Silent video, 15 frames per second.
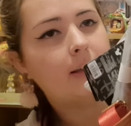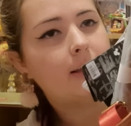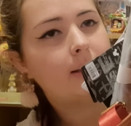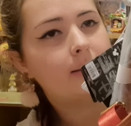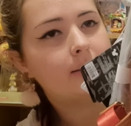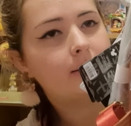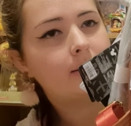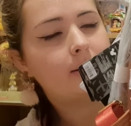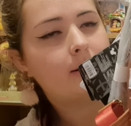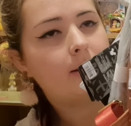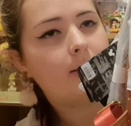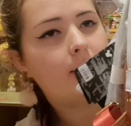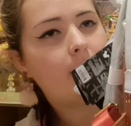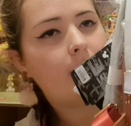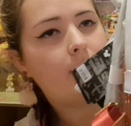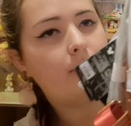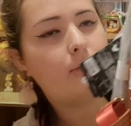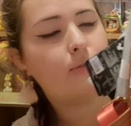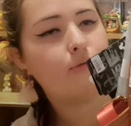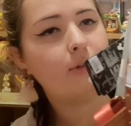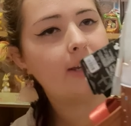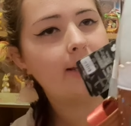it's
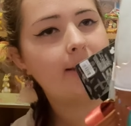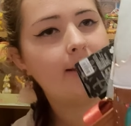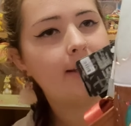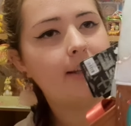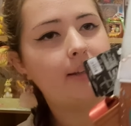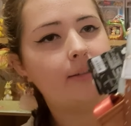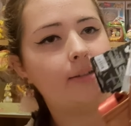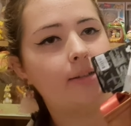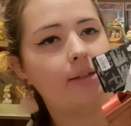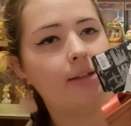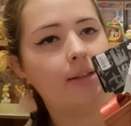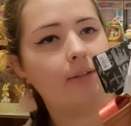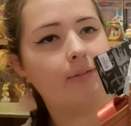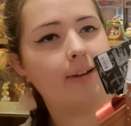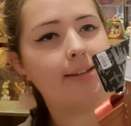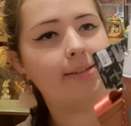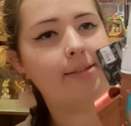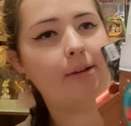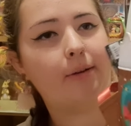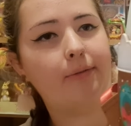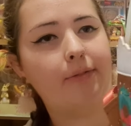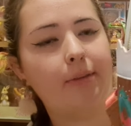3D to the rest
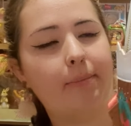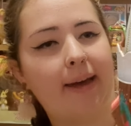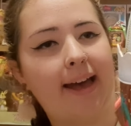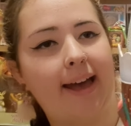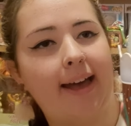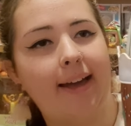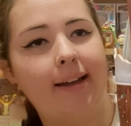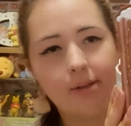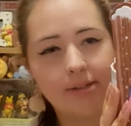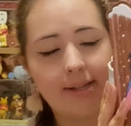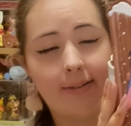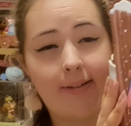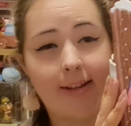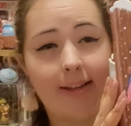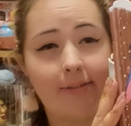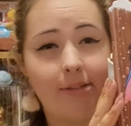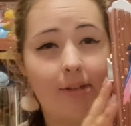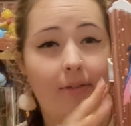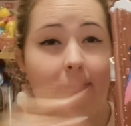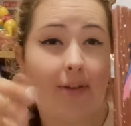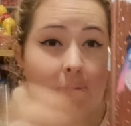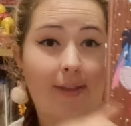of the bag. So it definitely gives you
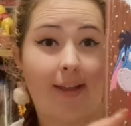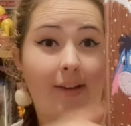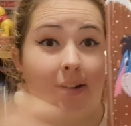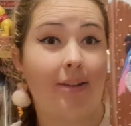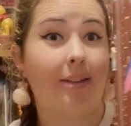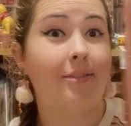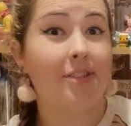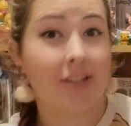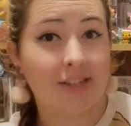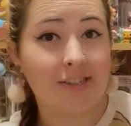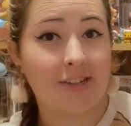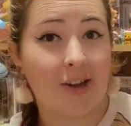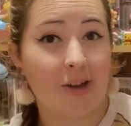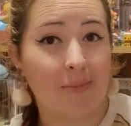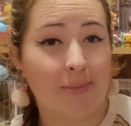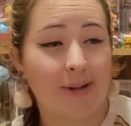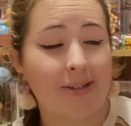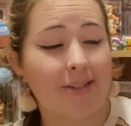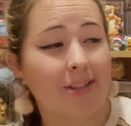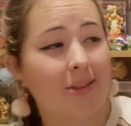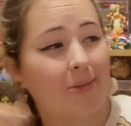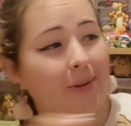the feel that, you know, they've just
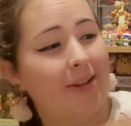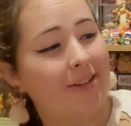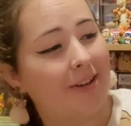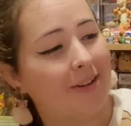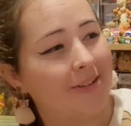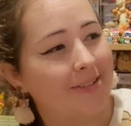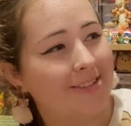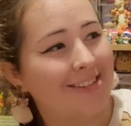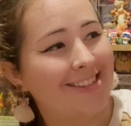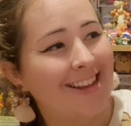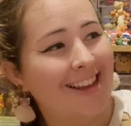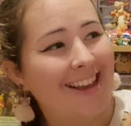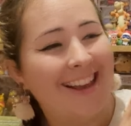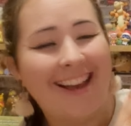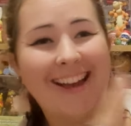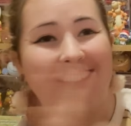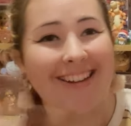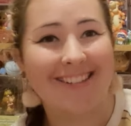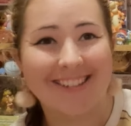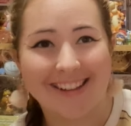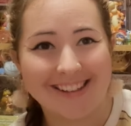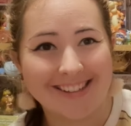opened the windows and
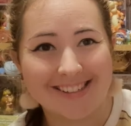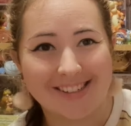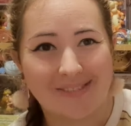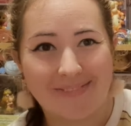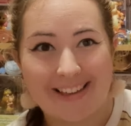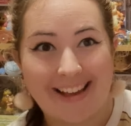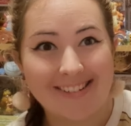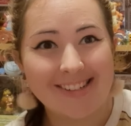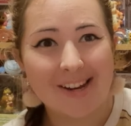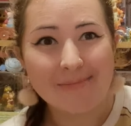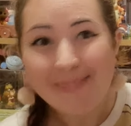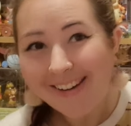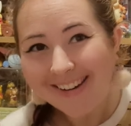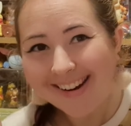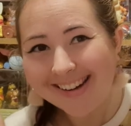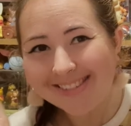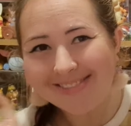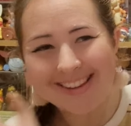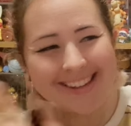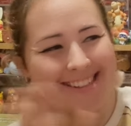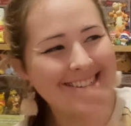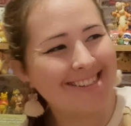are like jumping out shouting Merry
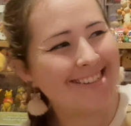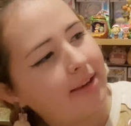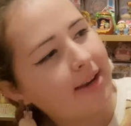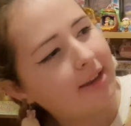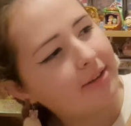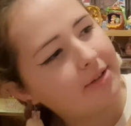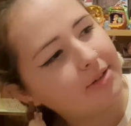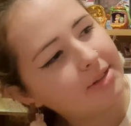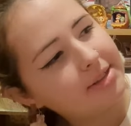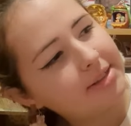Christmas. And yeah, you can